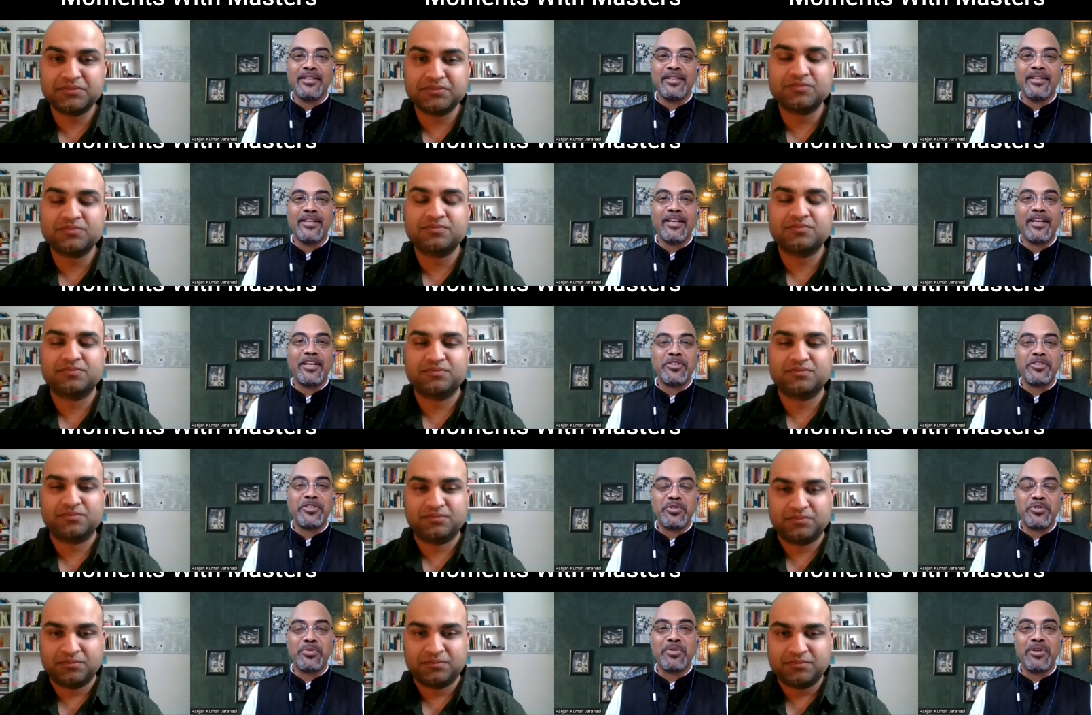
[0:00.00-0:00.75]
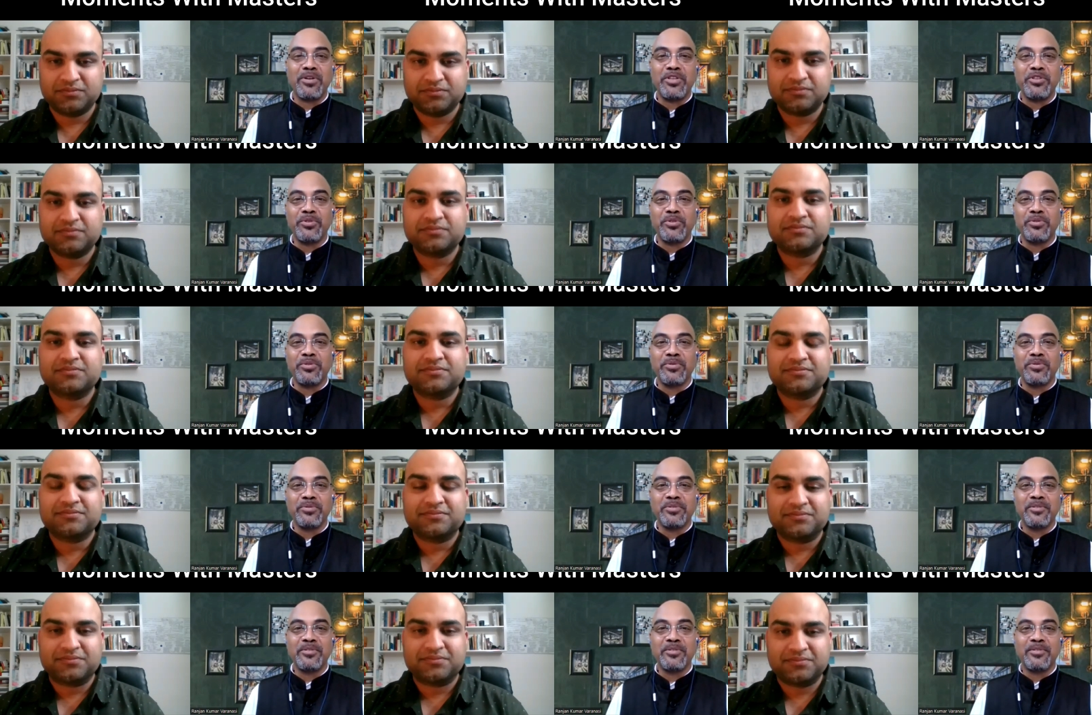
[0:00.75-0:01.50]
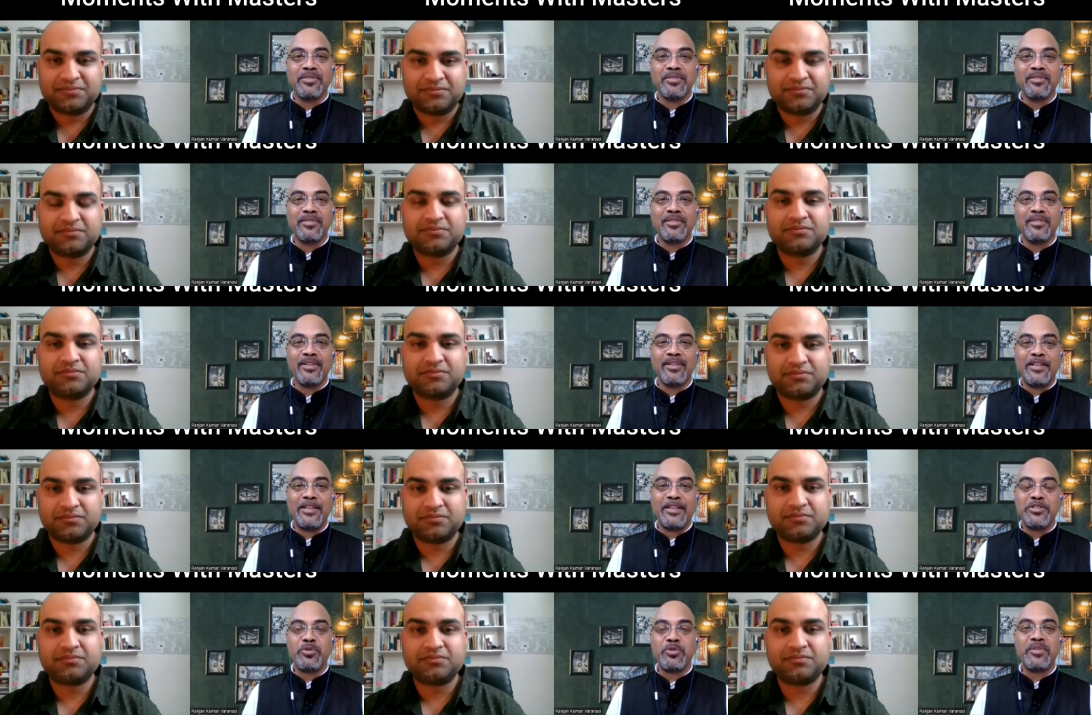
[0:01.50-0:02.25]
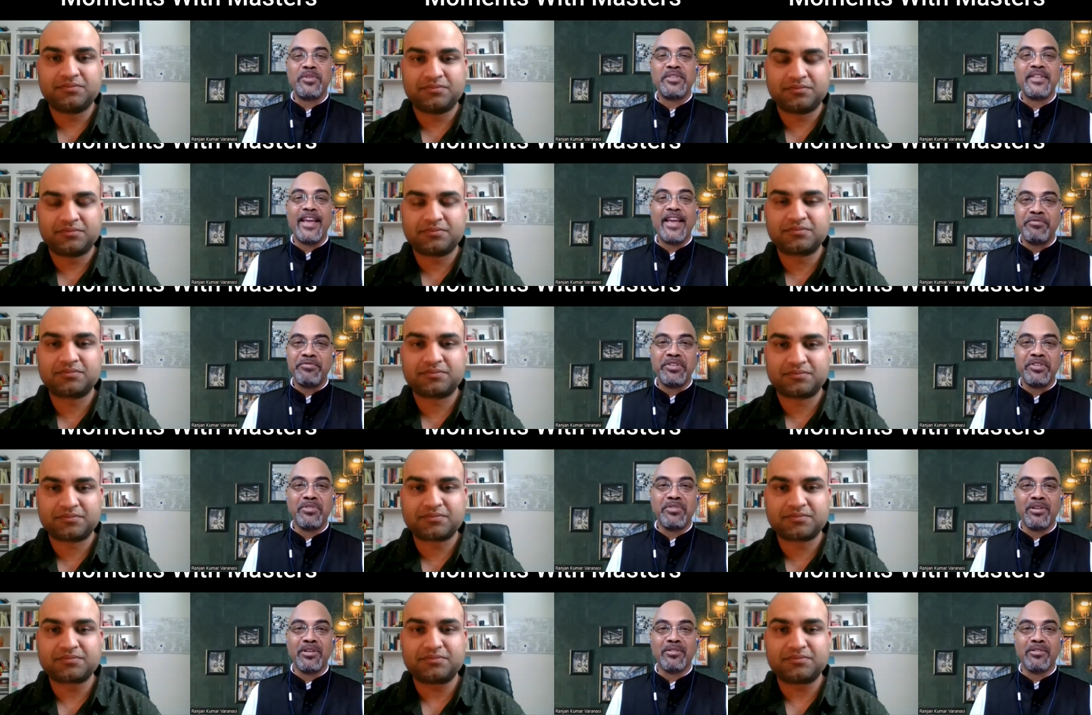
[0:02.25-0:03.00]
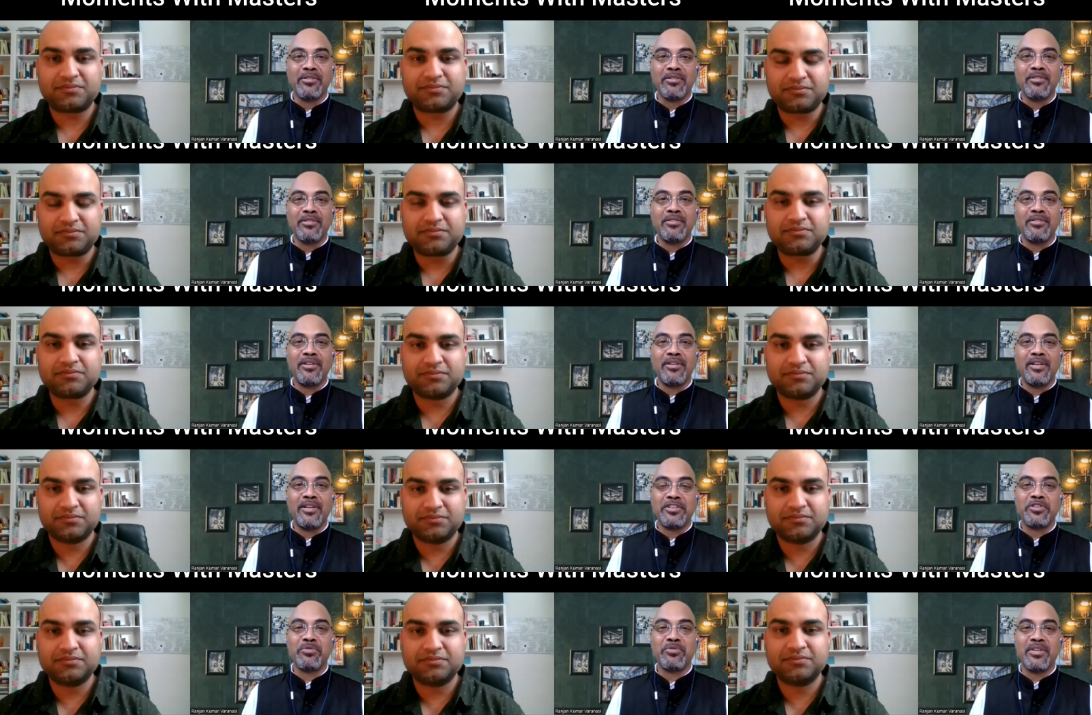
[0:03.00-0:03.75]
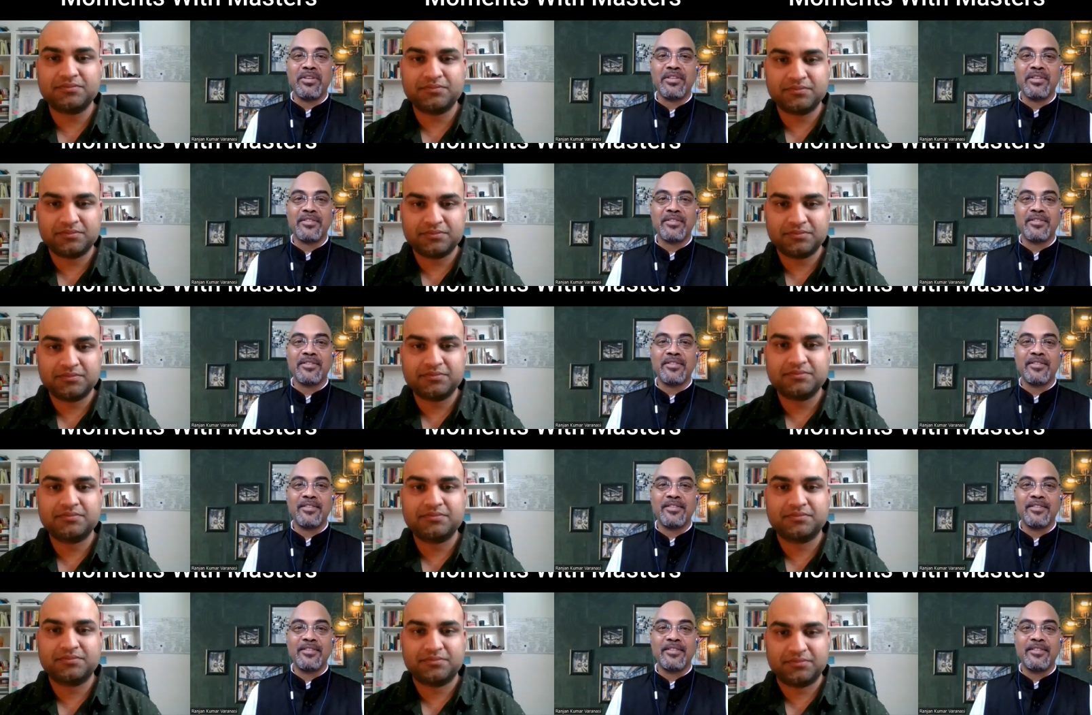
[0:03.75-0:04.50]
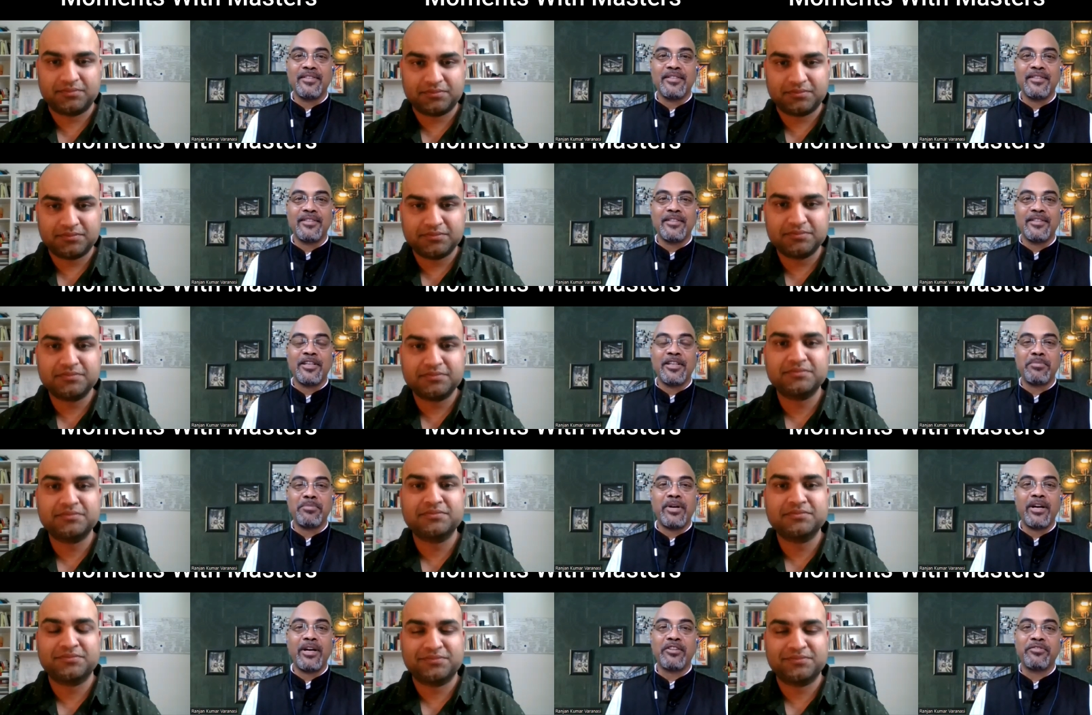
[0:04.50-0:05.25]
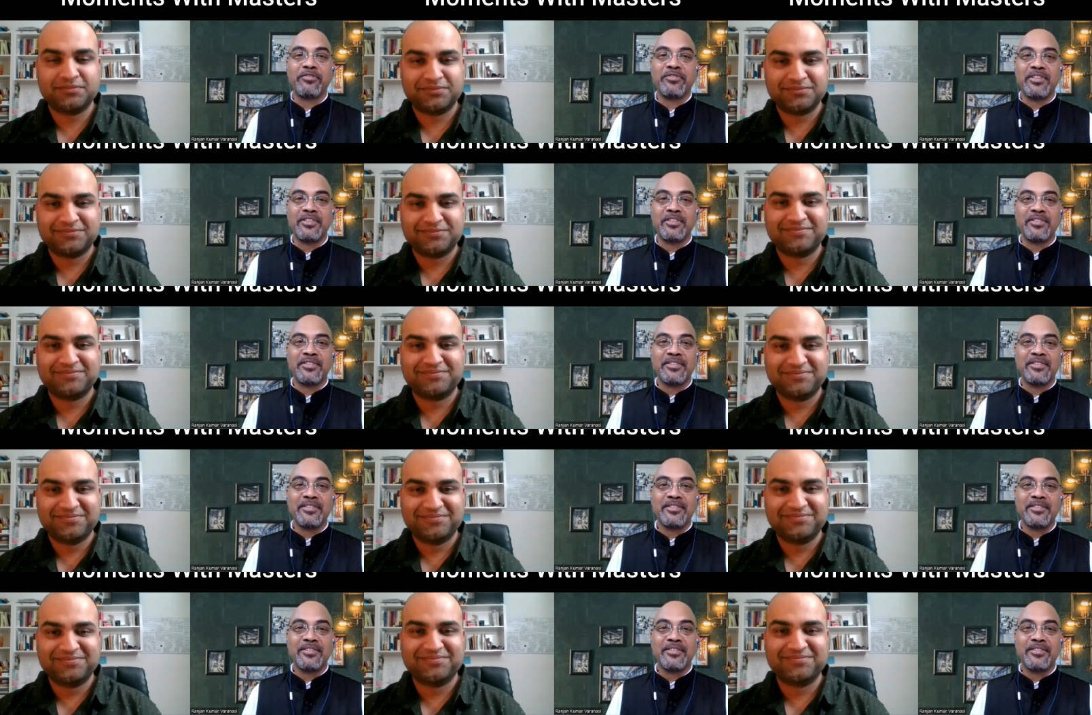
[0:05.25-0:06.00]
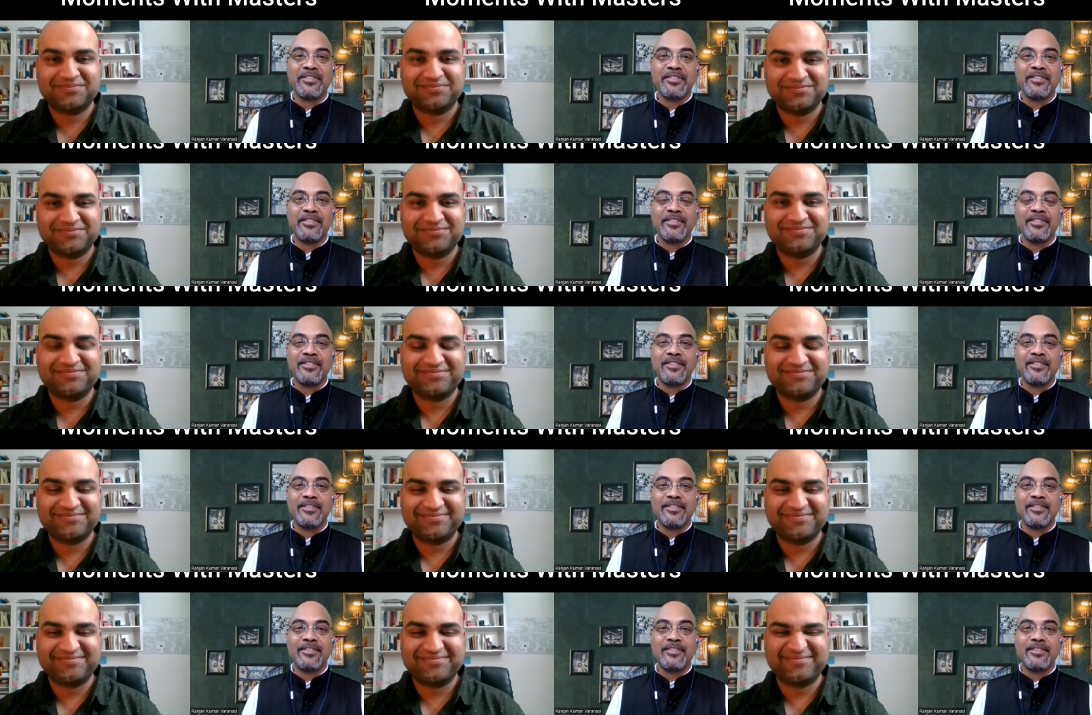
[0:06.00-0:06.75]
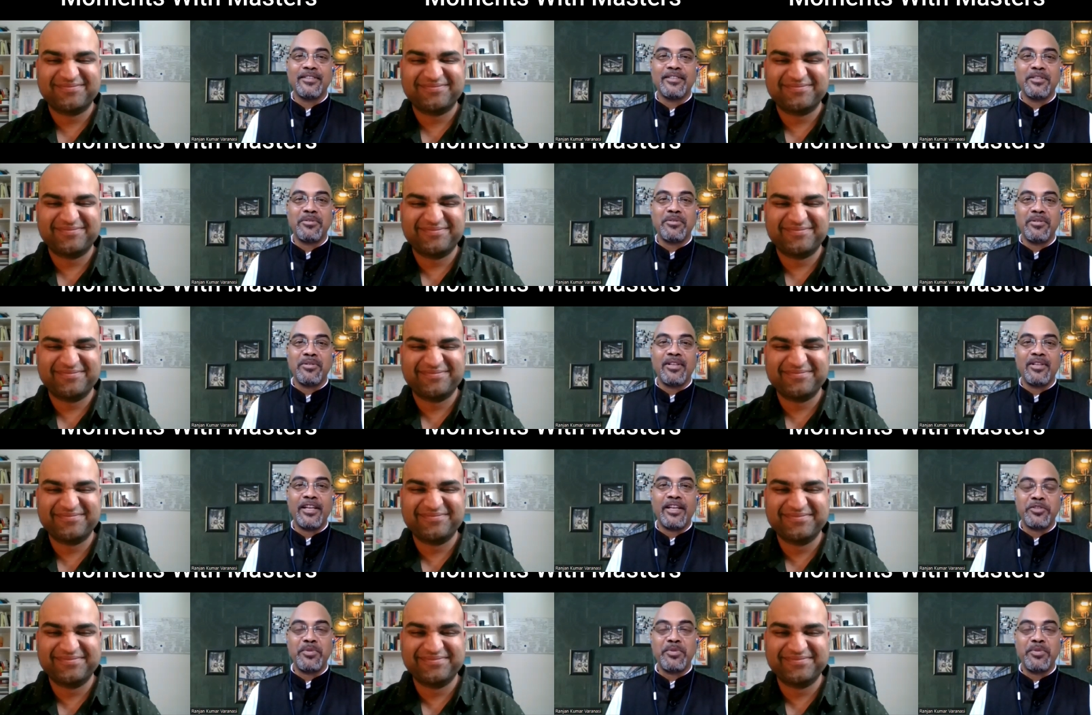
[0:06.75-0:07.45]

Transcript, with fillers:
Speaker 1: and so are you. And so is everyone listening to this and part of this. Let's